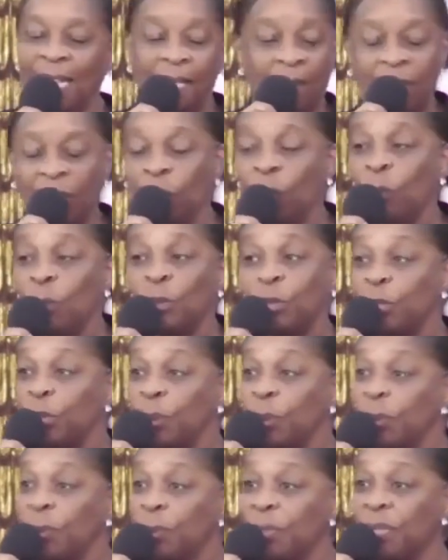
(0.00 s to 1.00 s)
good
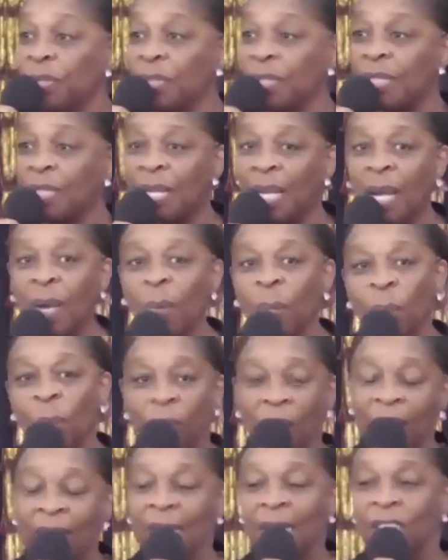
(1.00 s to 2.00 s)
shoes,
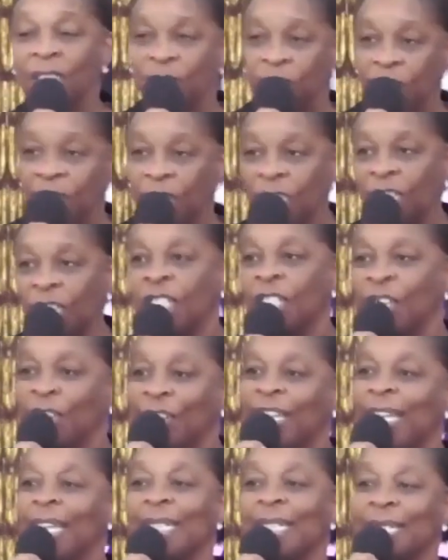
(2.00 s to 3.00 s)
walk in church
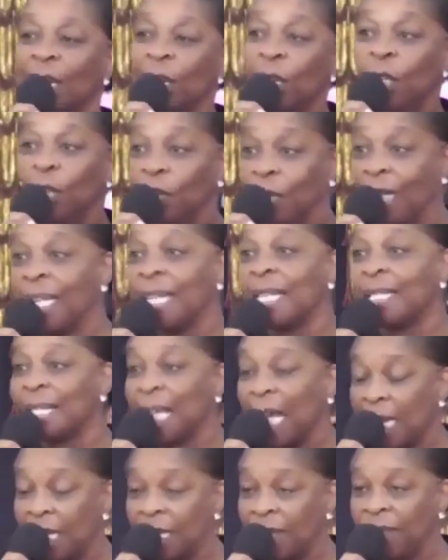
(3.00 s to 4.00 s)
looking, looking
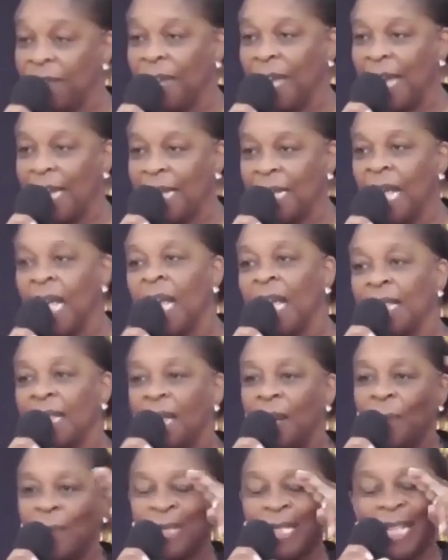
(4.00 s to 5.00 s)
sanctified,
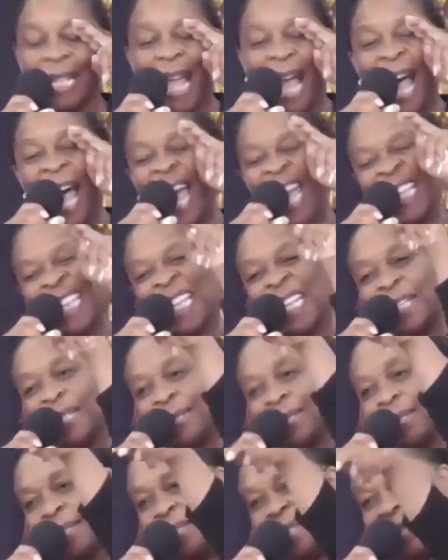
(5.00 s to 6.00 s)
there was an eye that could
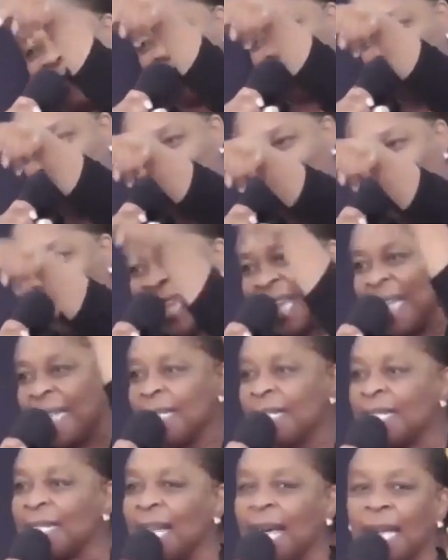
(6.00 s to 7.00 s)
see right
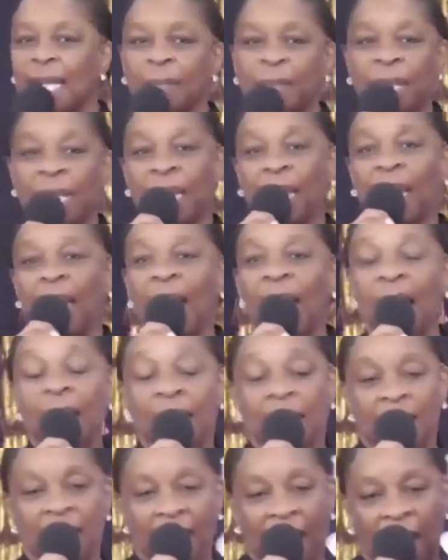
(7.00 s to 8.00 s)
inside me and
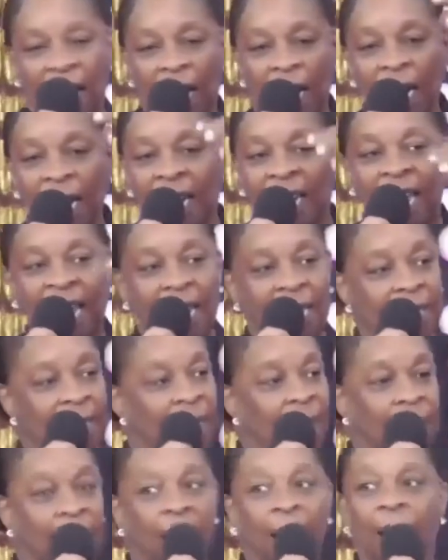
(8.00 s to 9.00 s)
say, Get
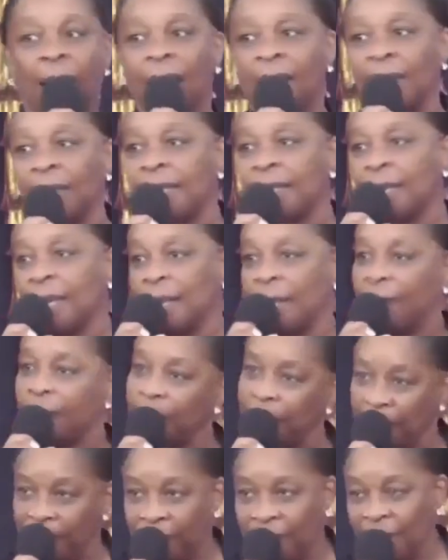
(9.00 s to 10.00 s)
to the altar.
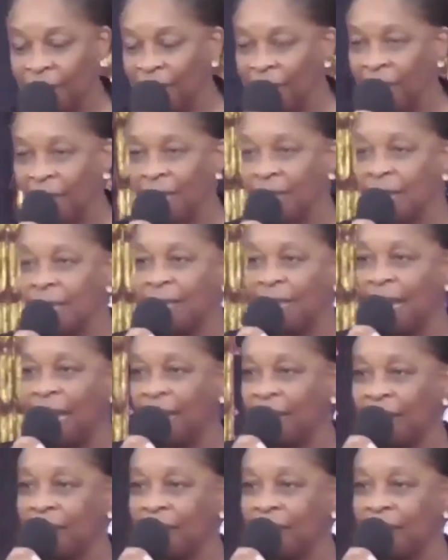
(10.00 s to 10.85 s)
You understand?